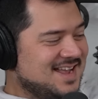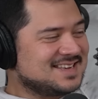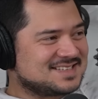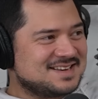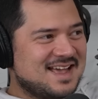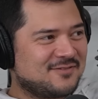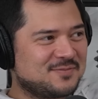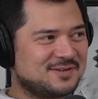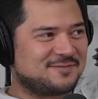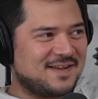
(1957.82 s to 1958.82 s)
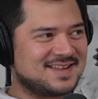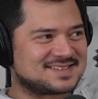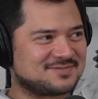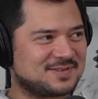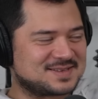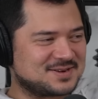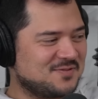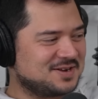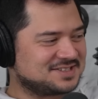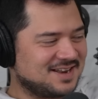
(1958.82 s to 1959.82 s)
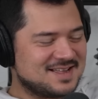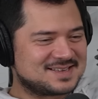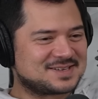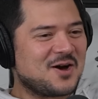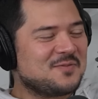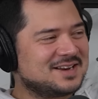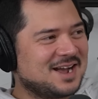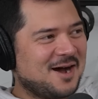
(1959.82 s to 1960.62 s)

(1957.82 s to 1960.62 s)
he's never been faced with so much so many